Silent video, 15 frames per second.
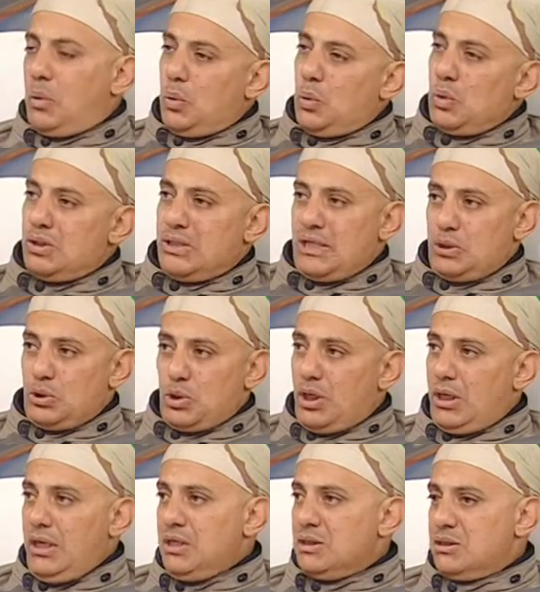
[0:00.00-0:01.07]
rules and
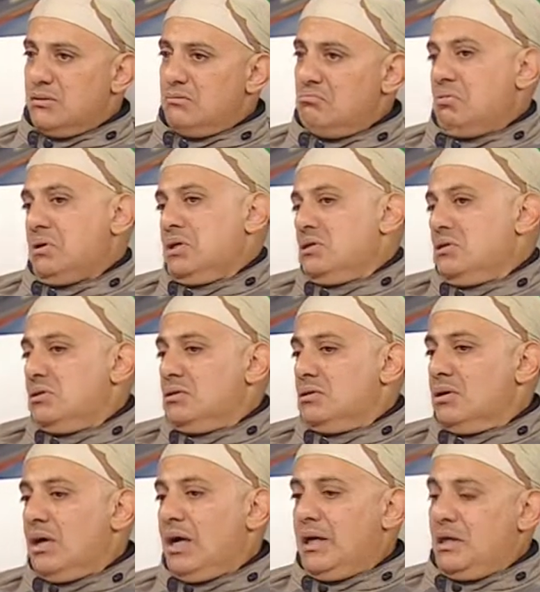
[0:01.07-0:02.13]
regulation but
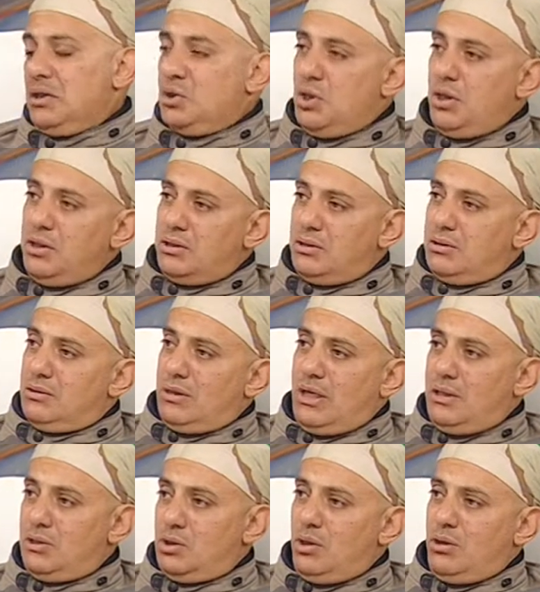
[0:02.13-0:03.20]
uh, i enjoy it i
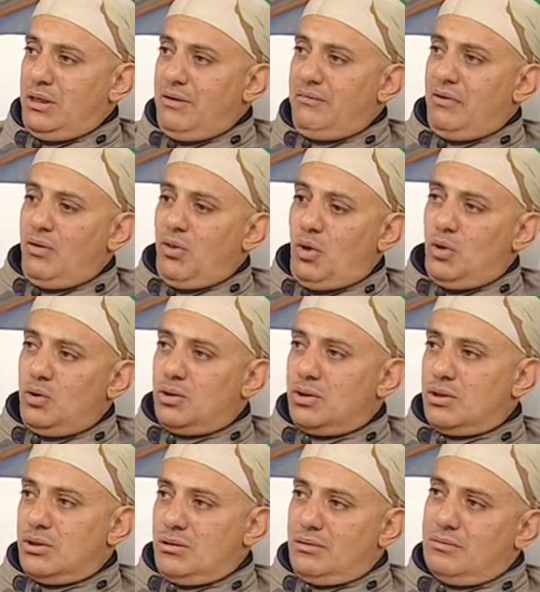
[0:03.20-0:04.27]
enjoy even those
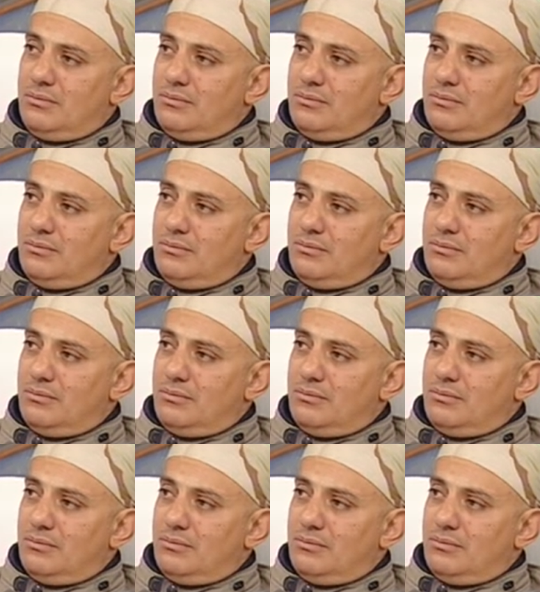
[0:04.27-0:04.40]
when you